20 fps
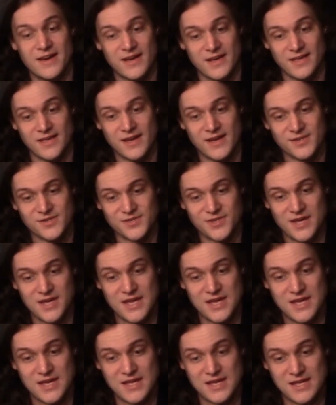I guess,
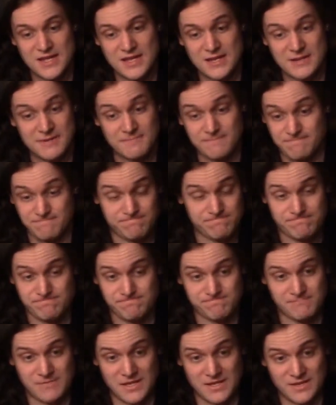
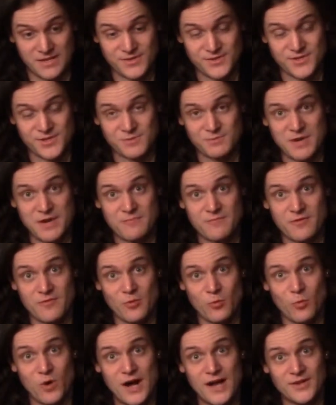this is made from the
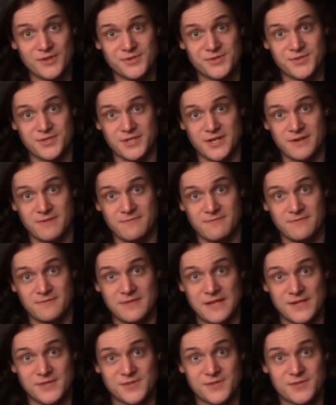wild stuff
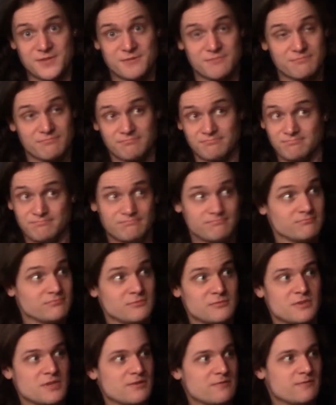that's
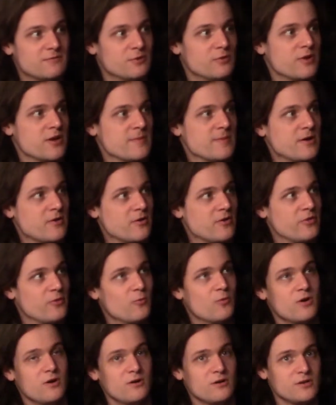floating about on the
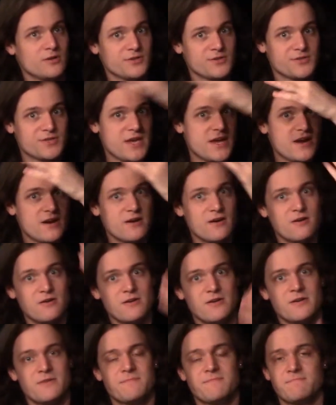walls,
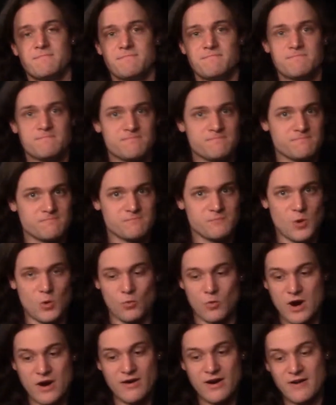air,
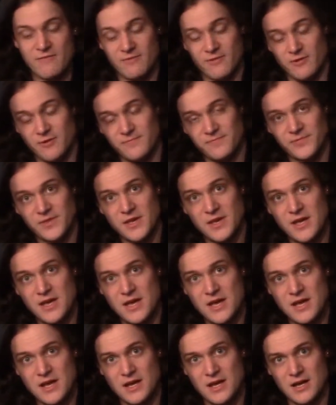wherever.
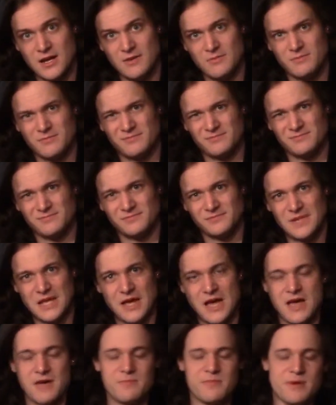I'm
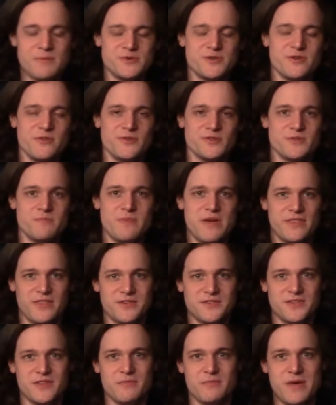sure there's a
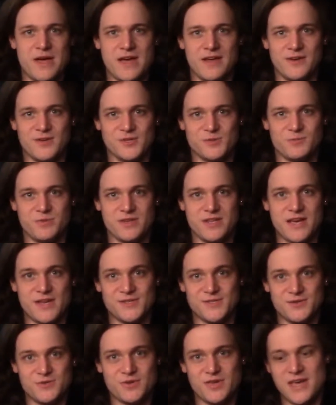method to the madness, but
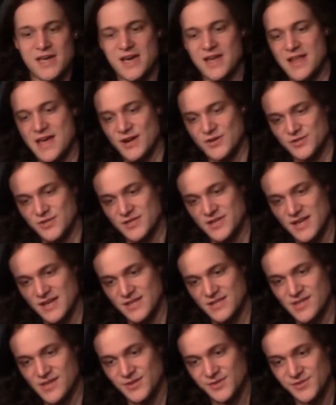yes, you can actually get
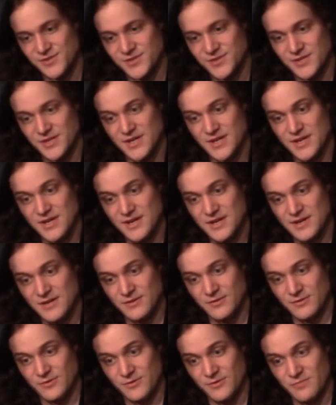yeast
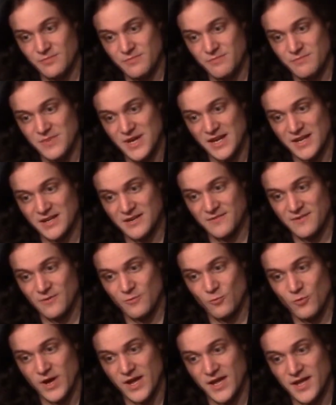through many
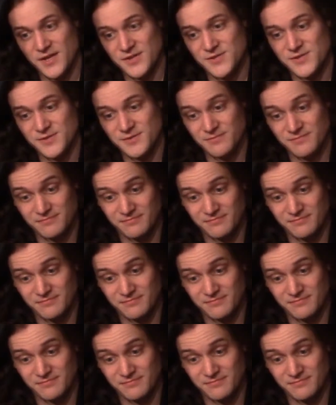different ways.